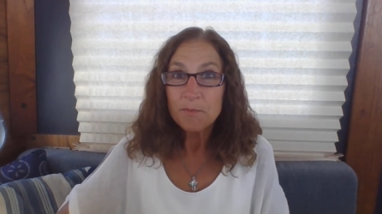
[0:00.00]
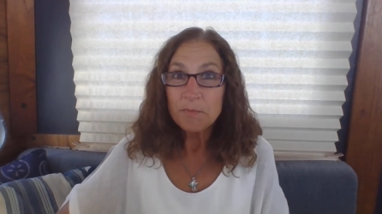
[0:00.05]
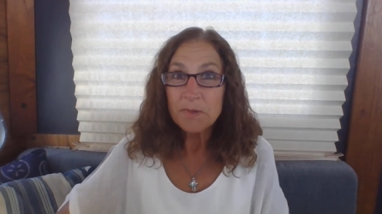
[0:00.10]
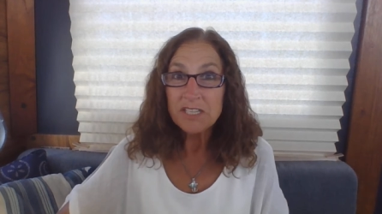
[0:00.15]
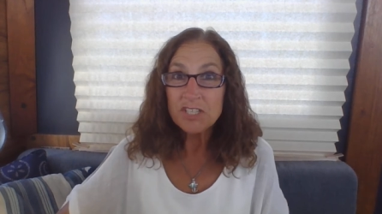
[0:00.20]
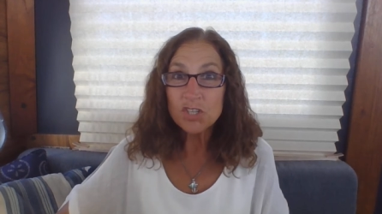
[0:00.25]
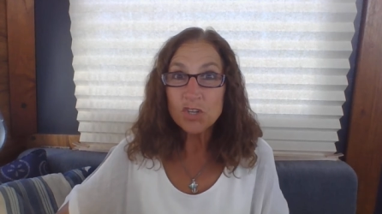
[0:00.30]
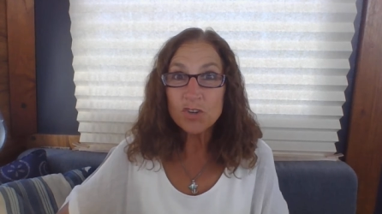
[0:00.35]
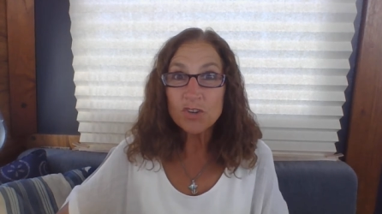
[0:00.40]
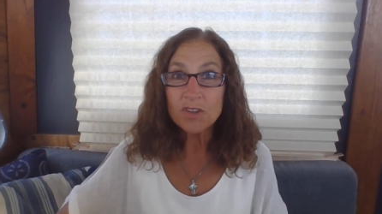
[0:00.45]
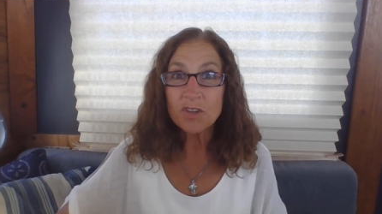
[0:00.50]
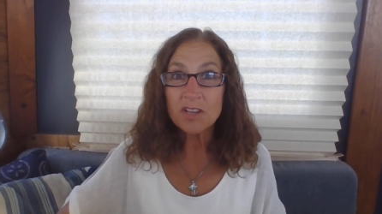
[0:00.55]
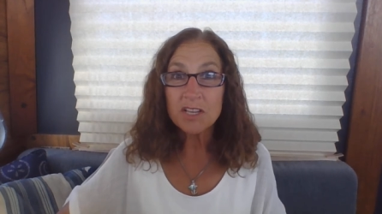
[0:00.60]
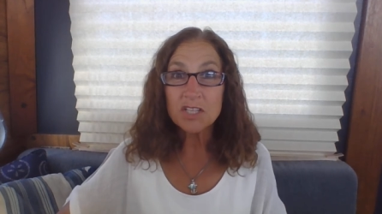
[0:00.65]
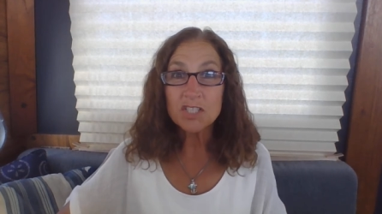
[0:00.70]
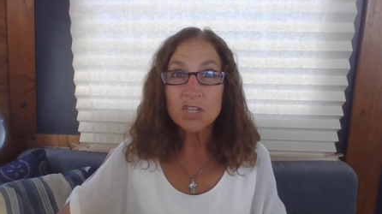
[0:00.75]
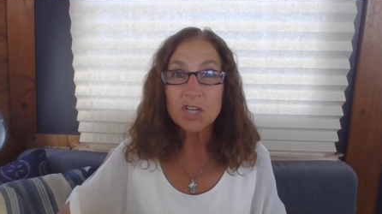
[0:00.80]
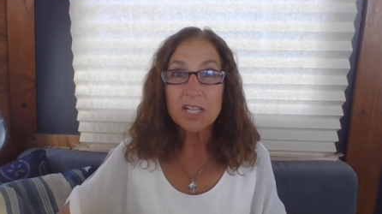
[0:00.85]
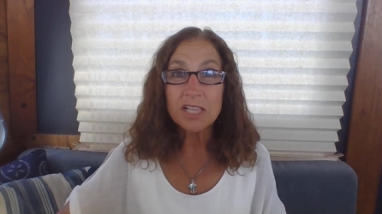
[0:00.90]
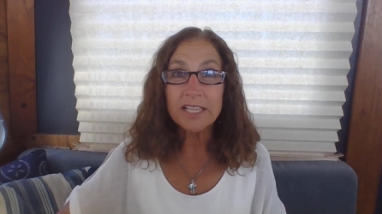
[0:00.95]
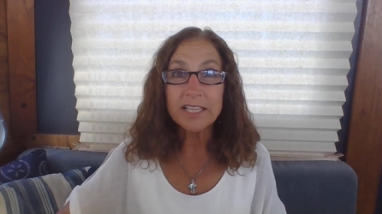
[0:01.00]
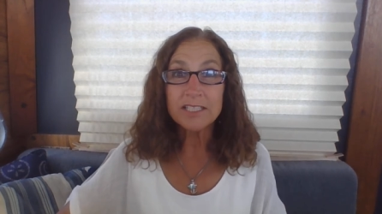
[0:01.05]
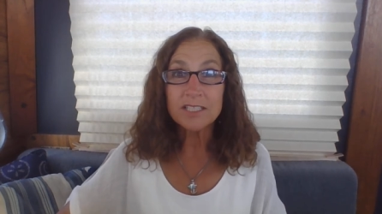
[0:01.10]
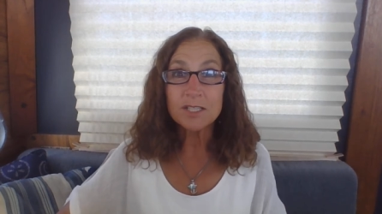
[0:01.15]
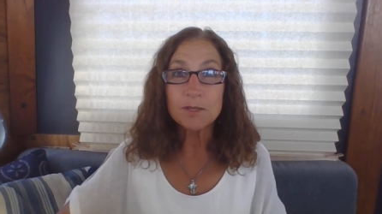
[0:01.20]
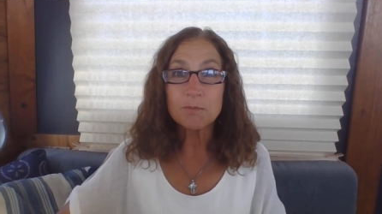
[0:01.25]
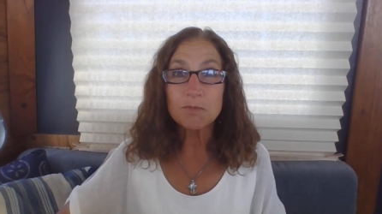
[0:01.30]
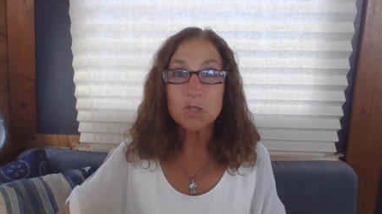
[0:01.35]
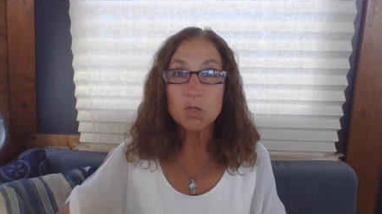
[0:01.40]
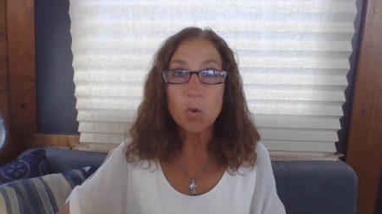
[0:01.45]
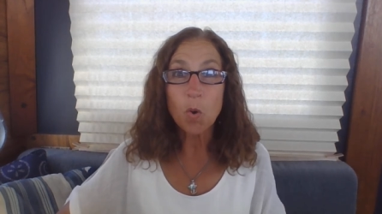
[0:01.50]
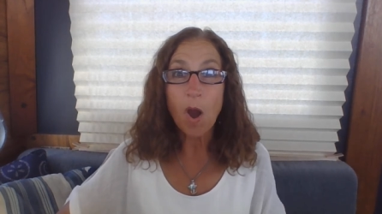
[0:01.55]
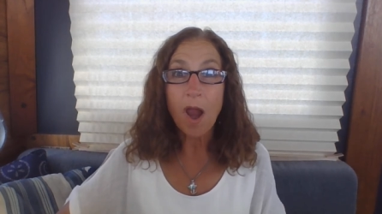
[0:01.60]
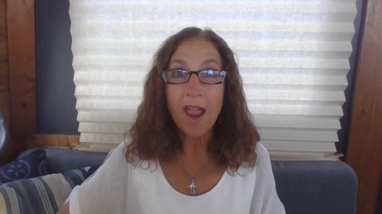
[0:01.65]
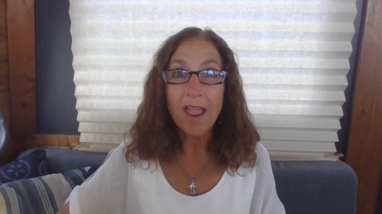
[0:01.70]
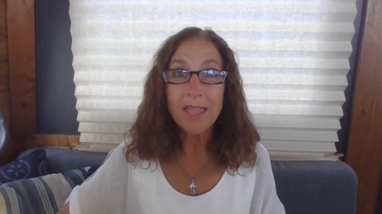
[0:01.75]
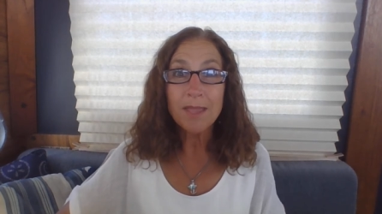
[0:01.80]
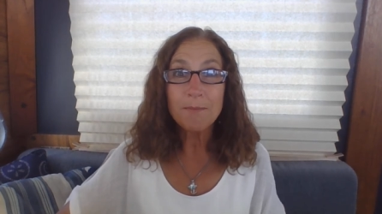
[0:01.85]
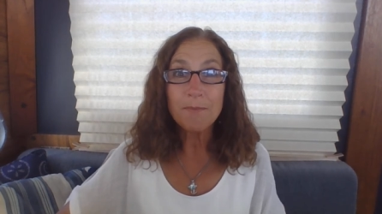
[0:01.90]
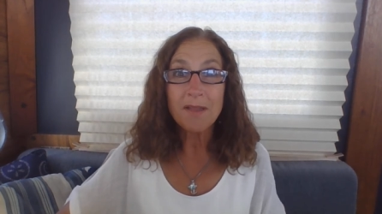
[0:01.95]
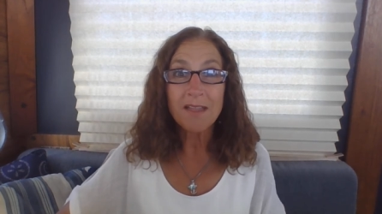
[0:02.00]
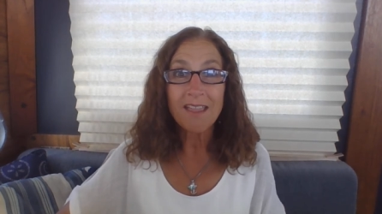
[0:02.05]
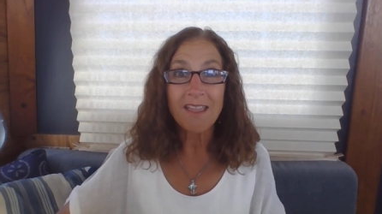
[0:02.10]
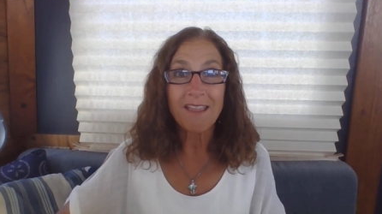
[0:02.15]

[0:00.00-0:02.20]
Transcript: Be sure to click subscribe.